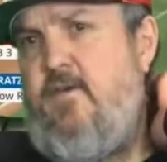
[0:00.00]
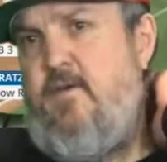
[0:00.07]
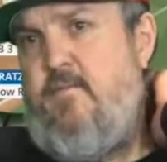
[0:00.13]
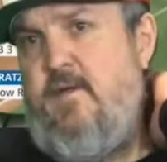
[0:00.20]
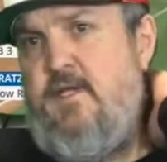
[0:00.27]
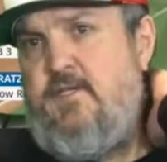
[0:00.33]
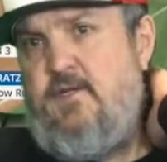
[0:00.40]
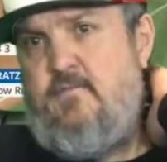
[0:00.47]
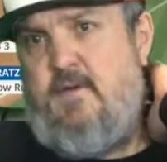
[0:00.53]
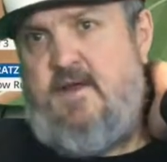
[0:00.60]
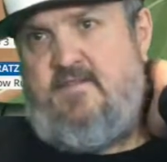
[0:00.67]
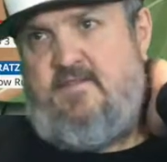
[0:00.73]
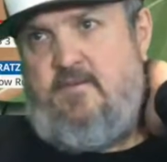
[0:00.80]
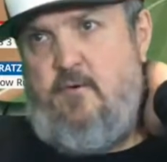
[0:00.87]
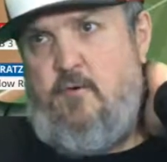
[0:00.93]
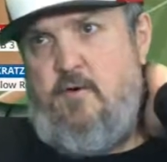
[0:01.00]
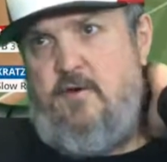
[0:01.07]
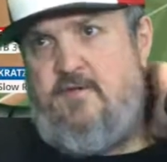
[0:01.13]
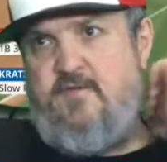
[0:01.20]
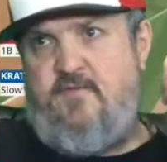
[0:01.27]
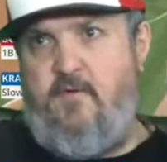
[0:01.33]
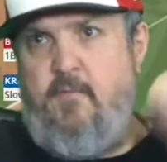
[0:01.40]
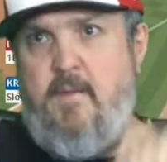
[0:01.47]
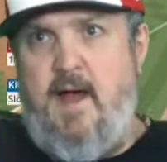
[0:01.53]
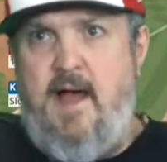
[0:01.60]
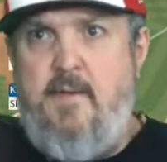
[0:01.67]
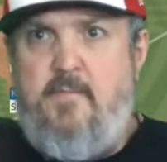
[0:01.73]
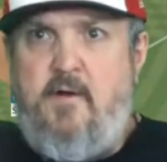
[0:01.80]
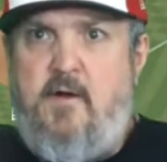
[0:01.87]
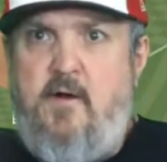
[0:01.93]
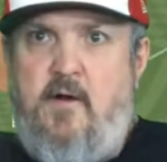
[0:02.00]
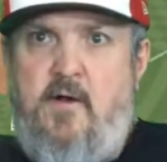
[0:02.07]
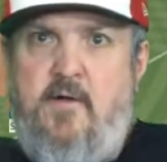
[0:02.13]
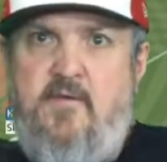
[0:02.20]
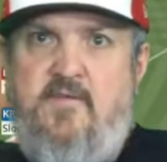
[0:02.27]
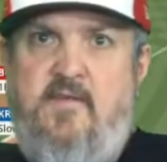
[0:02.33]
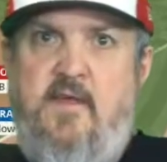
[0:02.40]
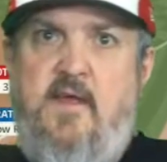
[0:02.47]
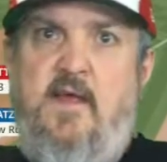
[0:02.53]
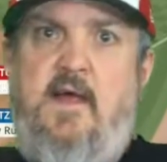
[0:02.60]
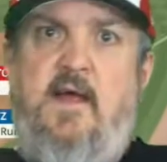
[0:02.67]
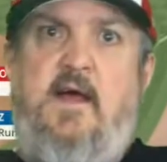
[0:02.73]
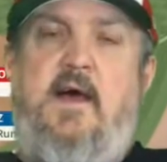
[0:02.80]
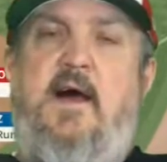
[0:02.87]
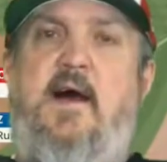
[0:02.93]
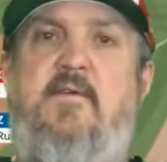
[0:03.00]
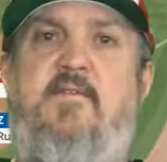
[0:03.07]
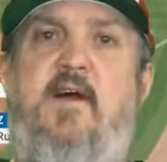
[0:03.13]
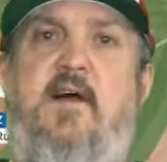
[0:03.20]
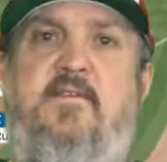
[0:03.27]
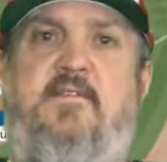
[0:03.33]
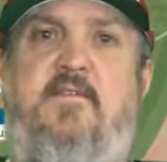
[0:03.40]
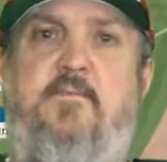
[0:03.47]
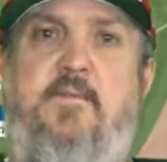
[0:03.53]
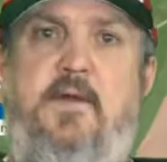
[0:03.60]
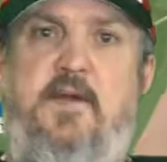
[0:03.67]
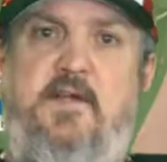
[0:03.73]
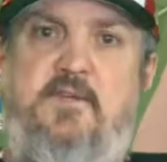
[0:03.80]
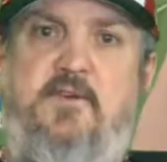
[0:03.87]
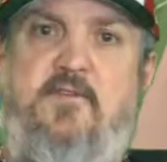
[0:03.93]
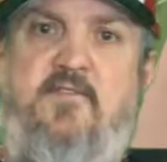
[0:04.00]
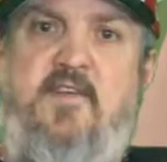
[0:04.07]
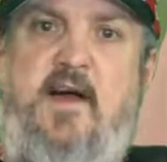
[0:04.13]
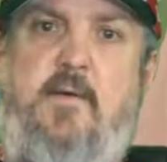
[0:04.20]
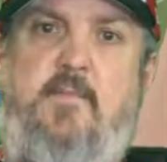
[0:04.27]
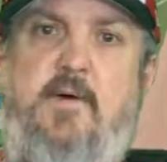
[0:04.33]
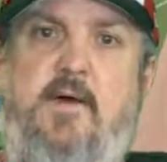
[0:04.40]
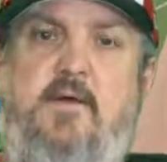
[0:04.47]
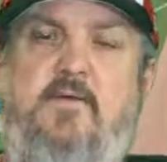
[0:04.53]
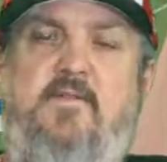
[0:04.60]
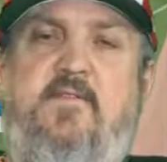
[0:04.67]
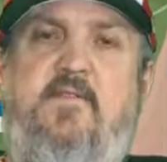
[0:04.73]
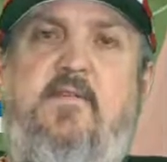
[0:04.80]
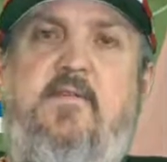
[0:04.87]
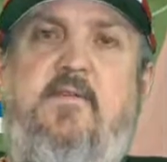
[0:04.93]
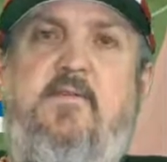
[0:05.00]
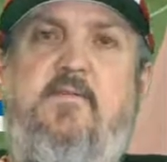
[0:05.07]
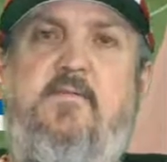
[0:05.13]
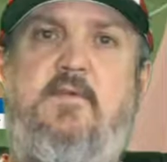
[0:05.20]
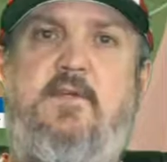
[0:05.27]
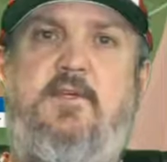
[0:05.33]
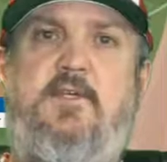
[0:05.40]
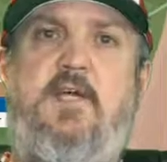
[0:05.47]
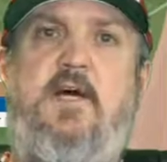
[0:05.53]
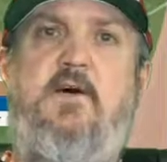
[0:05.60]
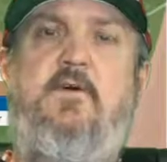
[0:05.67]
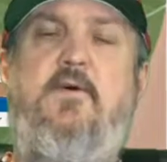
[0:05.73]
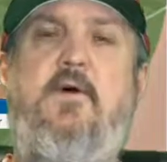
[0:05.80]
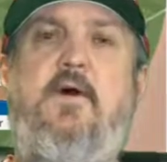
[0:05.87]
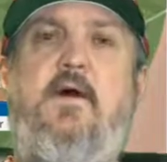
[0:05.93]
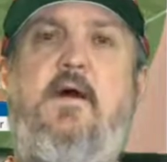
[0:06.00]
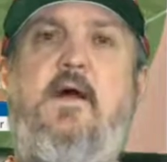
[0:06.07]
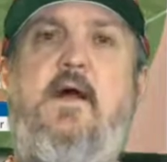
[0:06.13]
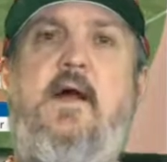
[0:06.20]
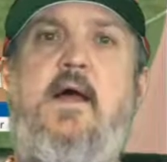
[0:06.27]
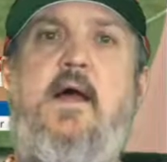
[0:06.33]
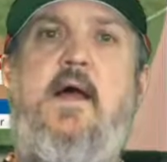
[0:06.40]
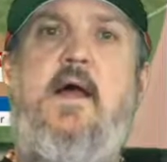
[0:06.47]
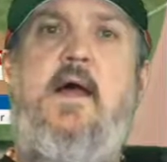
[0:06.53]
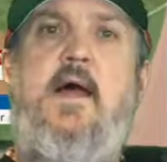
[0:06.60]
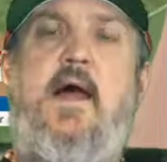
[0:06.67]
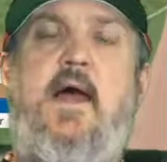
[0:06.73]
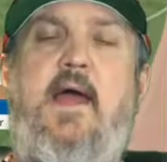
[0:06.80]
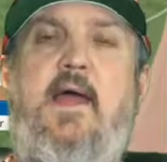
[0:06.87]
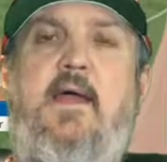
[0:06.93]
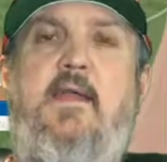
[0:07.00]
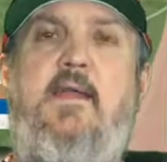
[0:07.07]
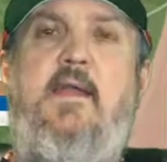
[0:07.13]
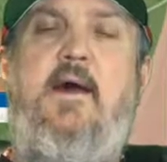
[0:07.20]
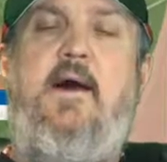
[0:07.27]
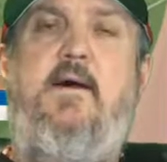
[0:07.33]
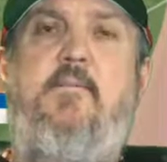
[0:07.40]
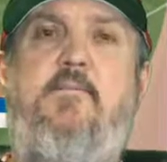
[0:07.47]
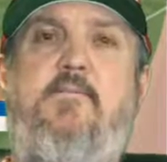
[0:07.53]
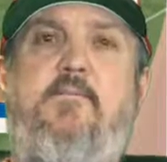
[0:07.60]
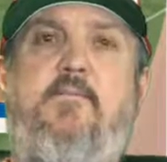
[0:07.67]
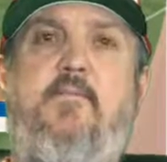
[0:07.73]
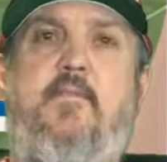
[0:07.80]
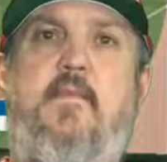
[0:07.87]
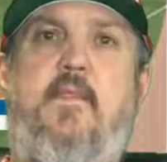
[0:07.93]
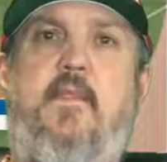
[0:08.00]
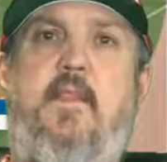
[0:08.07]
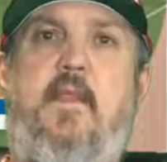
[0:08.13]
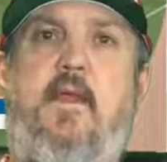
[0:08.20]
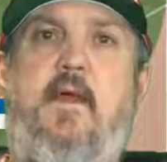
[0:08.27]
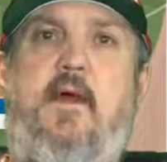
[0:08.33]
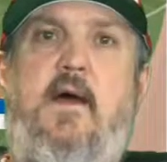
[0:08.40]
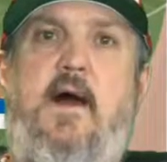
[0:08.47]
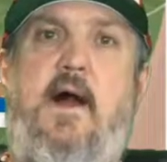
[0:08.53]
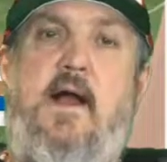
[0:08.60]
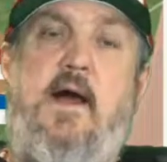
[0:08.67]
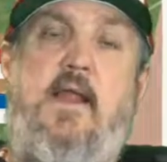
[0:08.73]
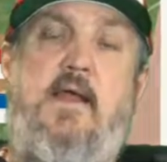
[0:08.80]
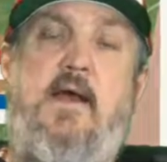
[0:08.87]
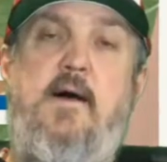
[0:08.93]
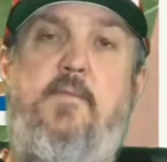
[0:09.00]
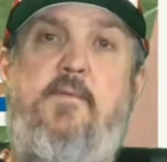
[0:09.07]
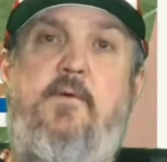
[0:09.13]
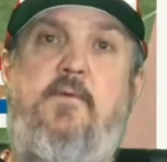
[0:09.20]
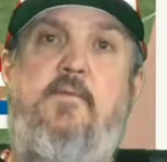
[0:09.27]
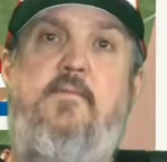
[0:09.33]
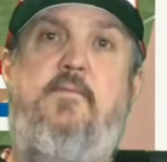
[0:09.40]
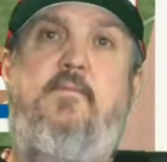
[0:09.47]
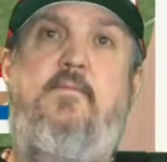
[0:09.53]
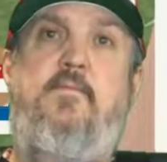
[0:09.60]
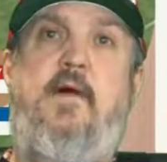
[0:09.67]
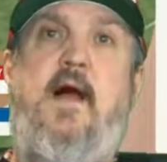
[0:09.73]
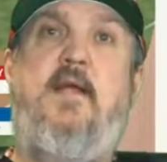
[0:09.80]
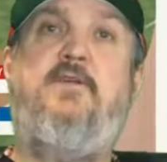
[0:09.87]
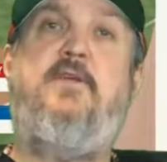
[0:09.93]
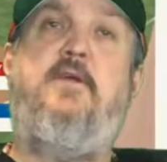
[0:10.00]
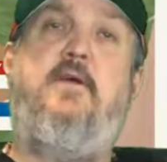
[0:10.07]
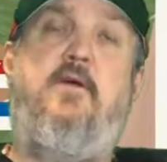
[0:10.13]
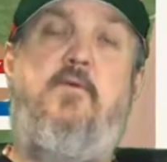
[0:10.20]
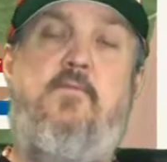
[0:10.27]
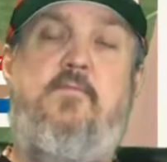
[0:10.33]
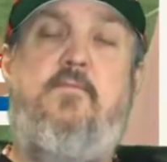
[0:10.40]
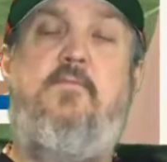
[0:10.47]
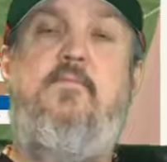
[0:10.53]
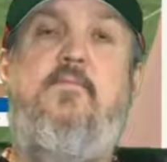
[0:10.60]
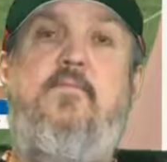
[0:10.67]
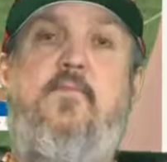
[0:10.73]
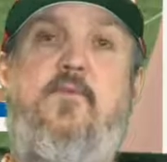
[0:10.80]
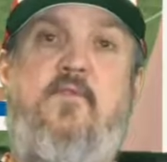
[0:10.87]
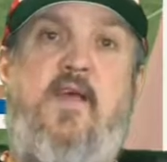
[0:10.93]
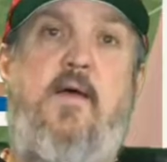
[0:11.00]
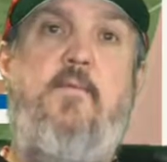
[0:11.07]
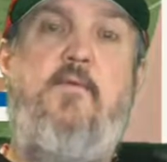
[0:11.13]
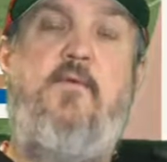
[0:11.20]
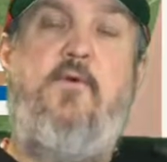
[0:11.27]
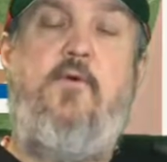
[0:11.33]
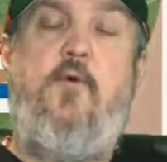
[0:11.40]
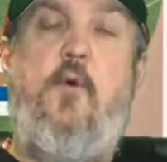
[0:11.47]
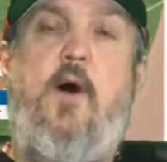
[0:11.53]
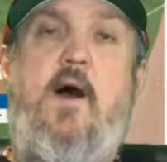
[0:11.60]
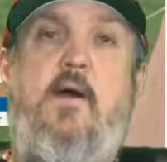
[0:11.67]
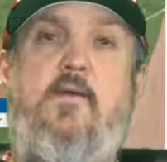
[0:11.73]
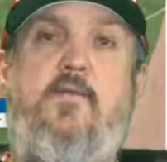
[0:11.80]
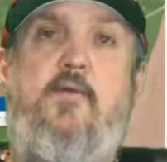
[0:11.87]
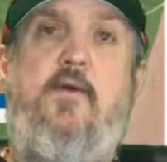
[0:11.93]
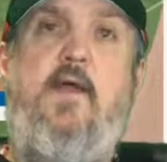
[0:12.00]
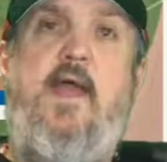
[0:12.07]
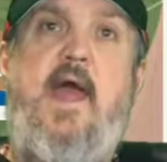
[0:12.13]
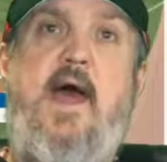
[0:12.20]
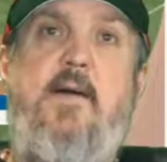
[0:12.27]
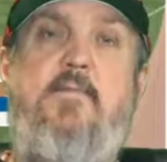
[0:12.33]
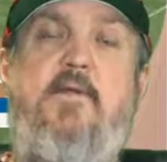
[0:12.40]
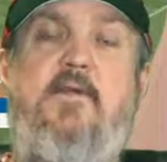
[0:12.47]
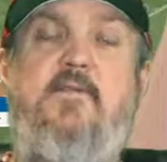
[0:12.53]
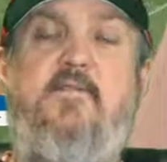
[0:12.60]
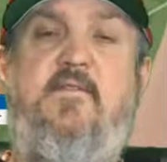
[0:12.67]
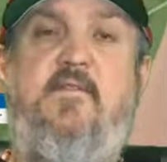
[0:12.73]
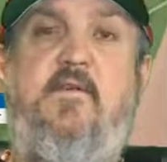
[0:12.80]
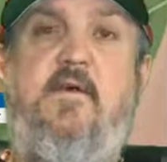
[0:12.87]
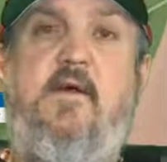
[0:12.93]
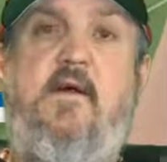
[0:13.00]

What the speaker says: going to mention my storage for my APBAGo. I've got some pictures I'll post to show, and I got a couple, actually was able to acquire 3 cabinets